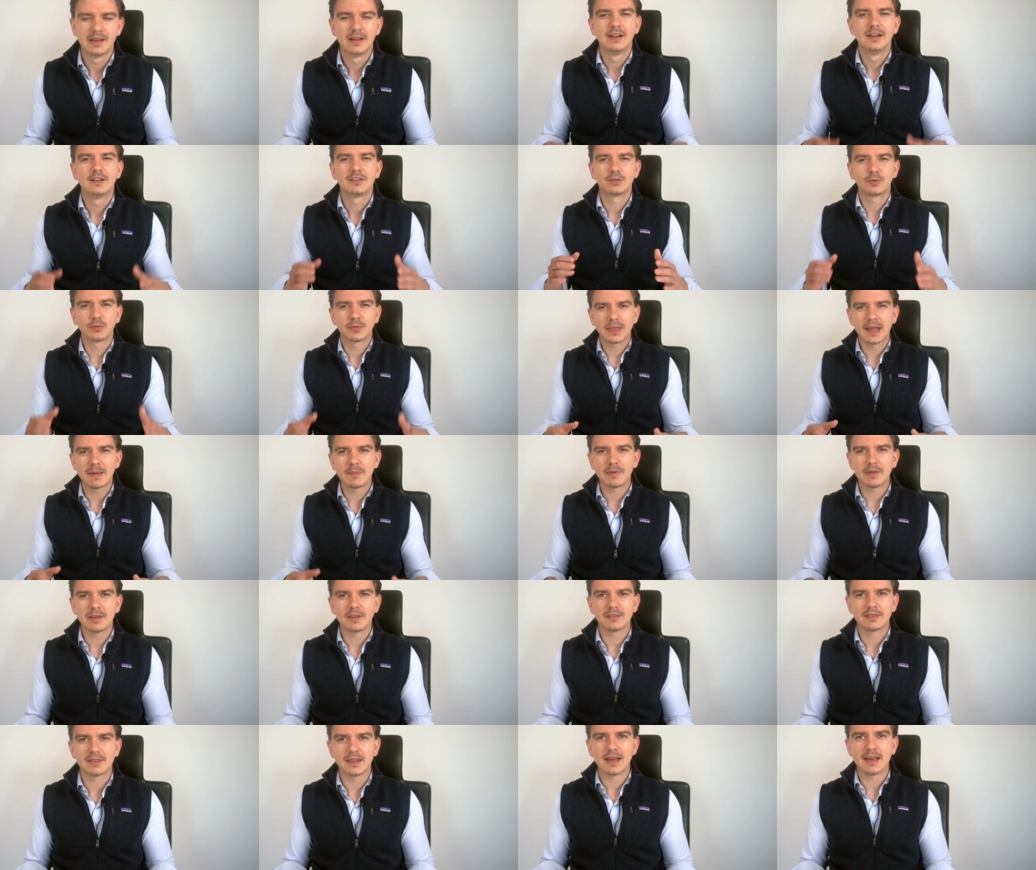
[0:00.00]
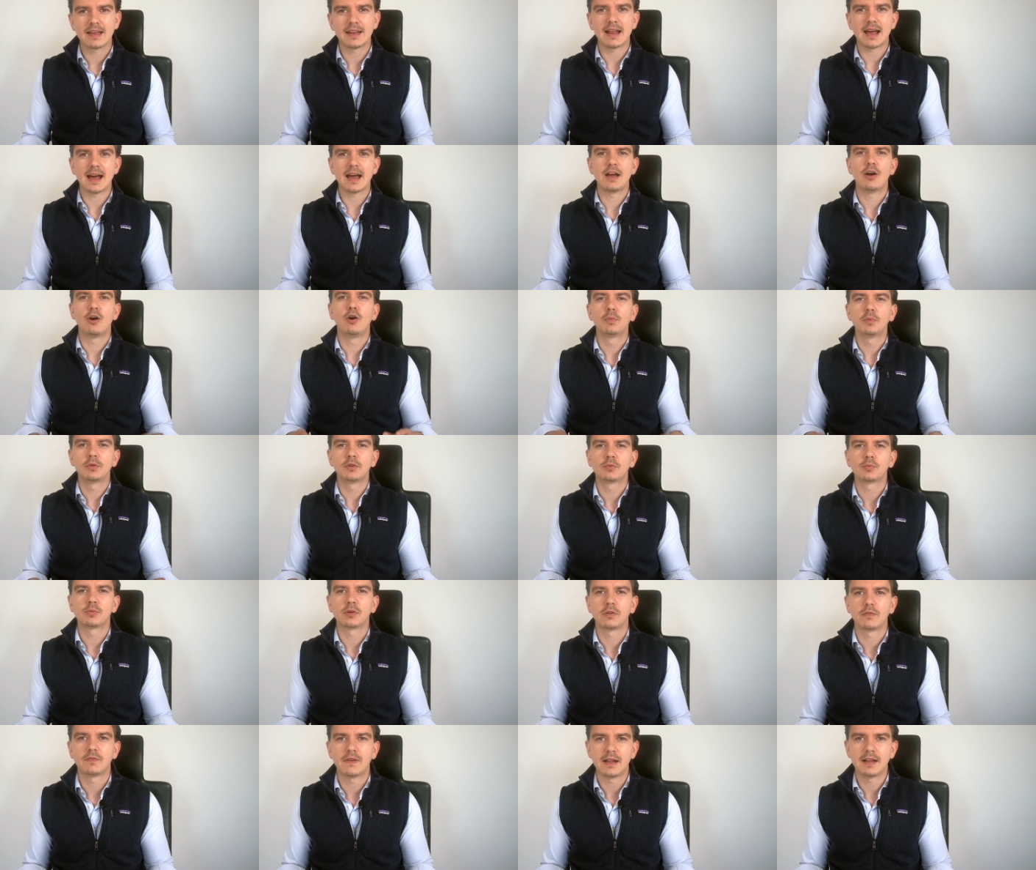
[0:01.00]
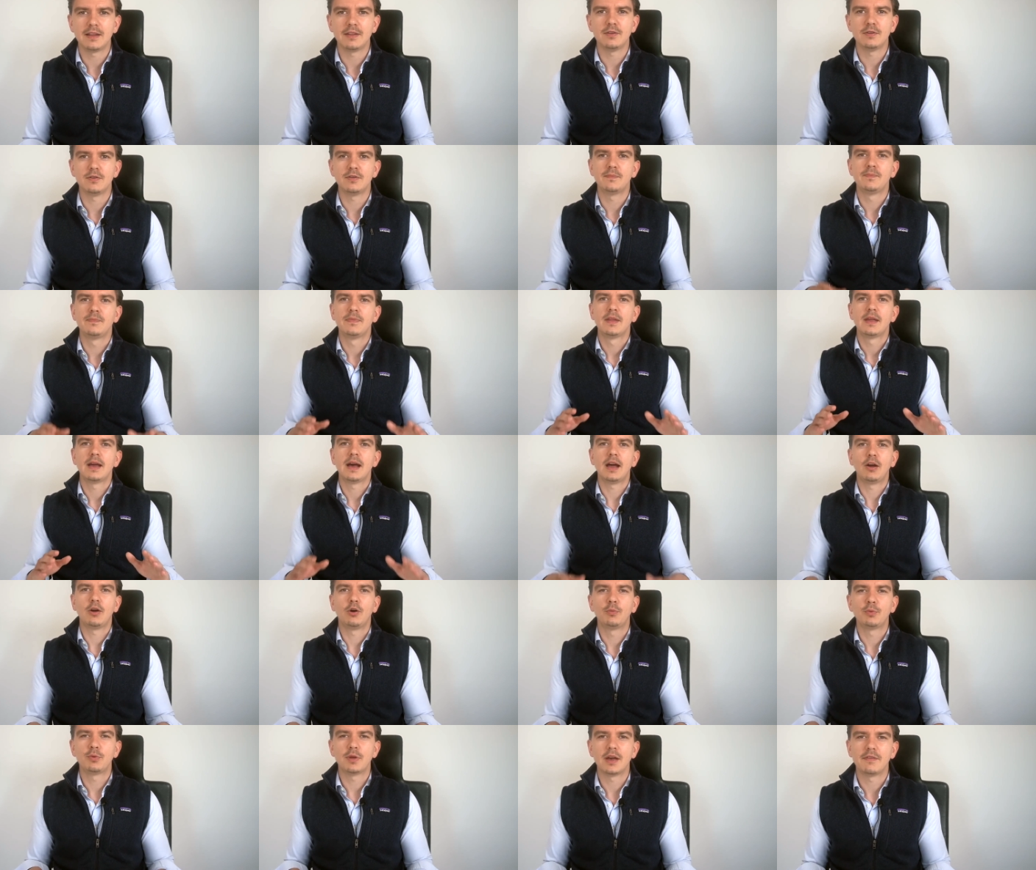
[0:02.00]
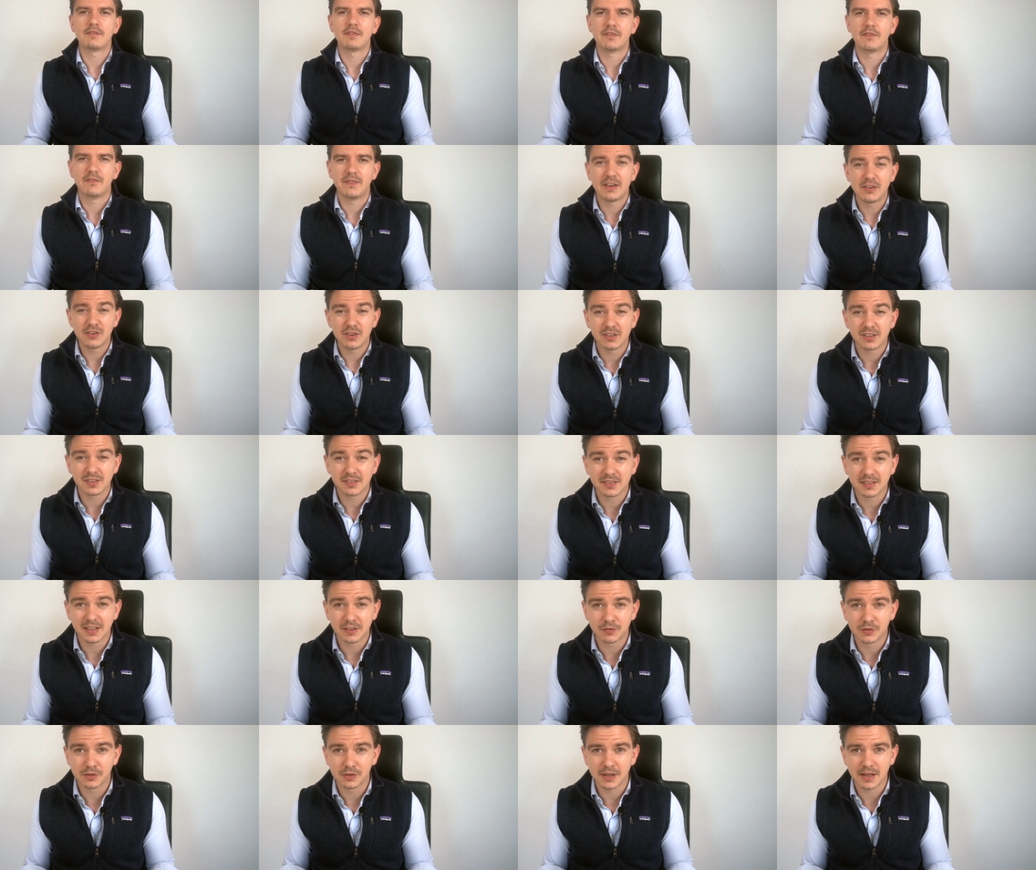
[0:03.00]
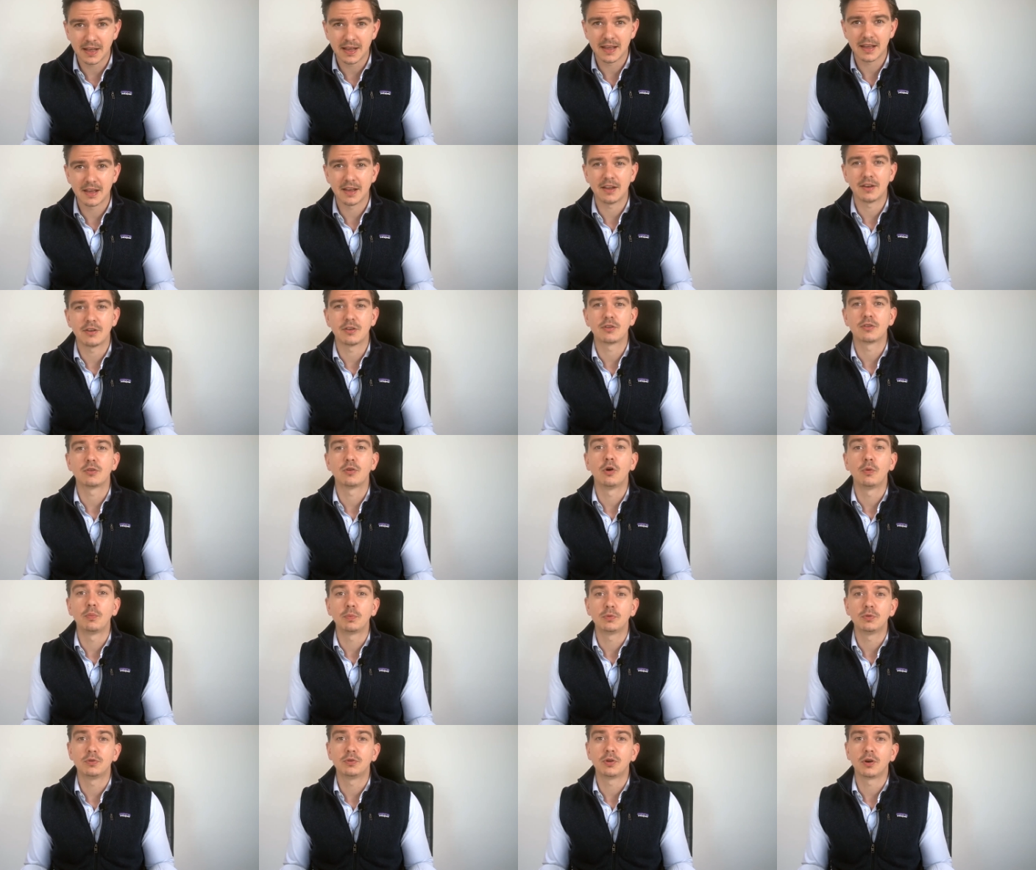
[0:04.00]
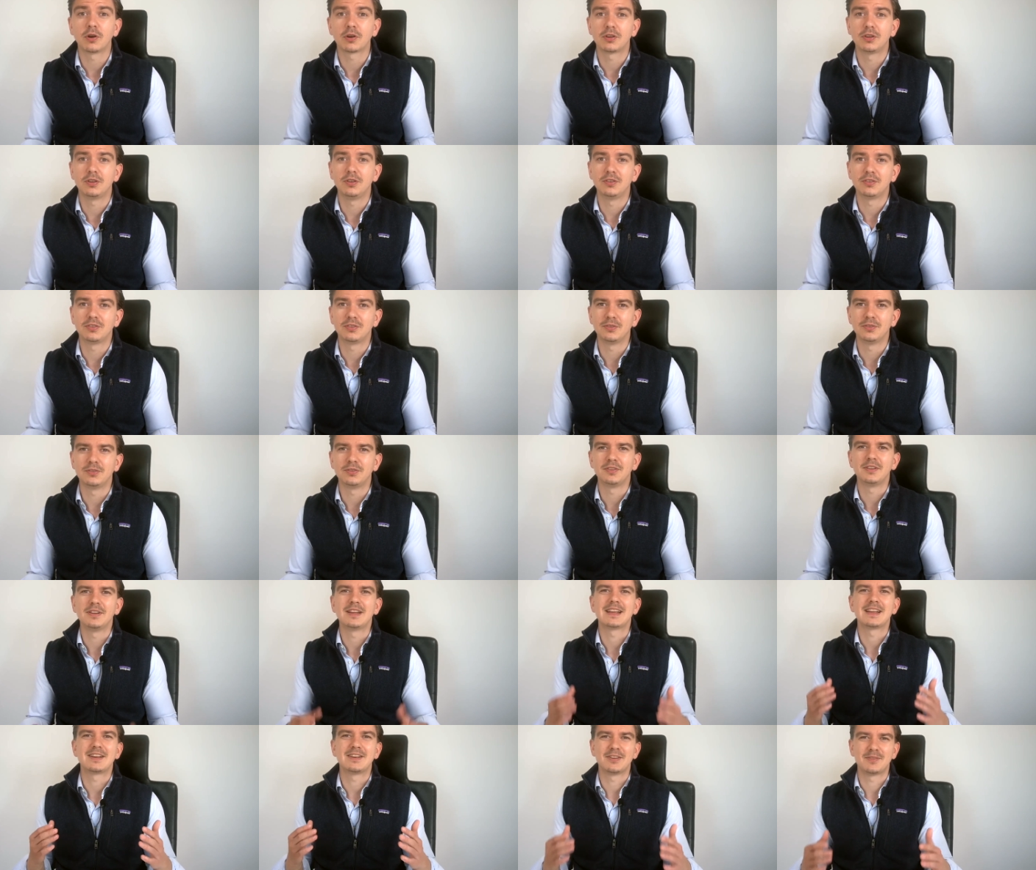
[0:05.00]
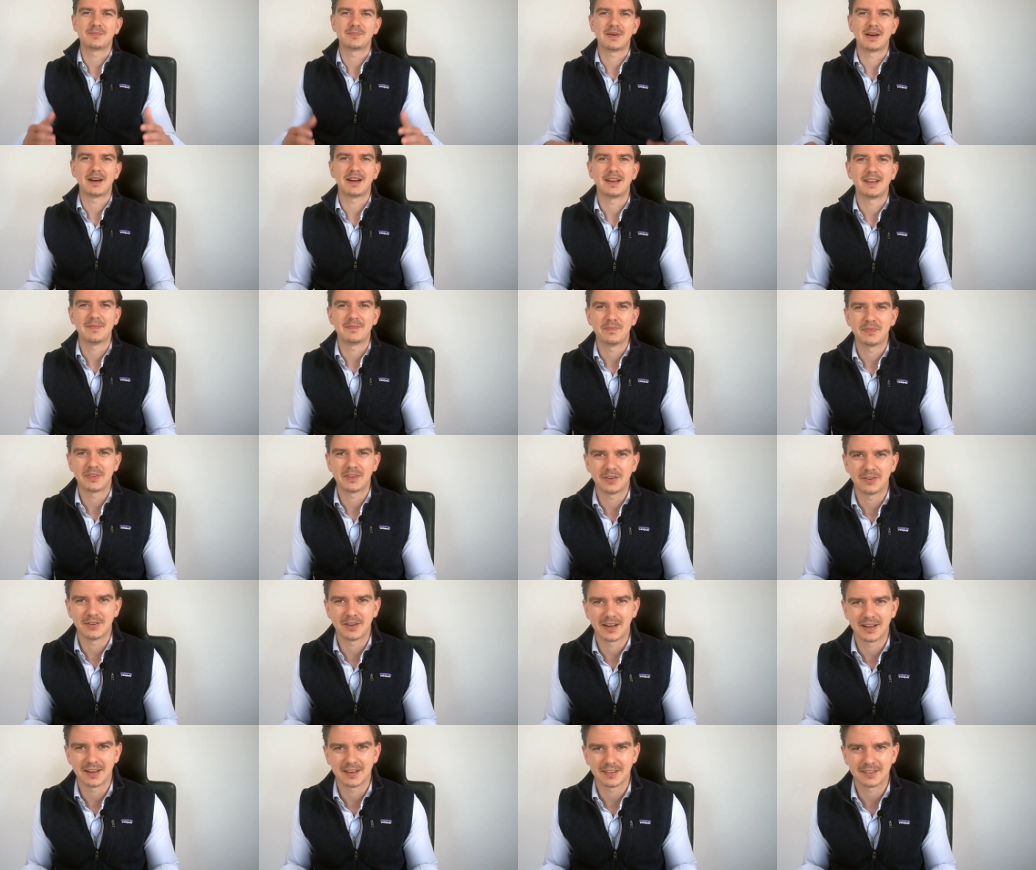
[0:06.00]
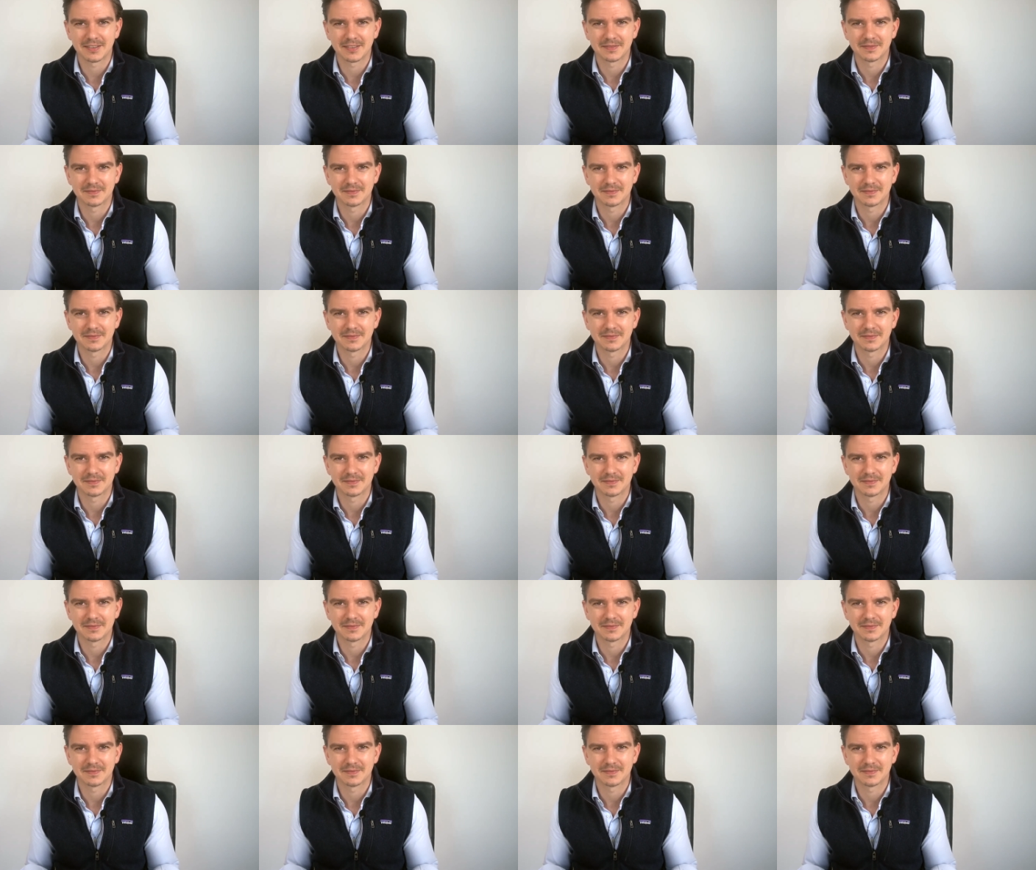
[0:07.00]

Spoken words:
So with that being said, I hope this brought value. I hope you have a very successful day and hope to talk to you soon. Goodbye, Johannes.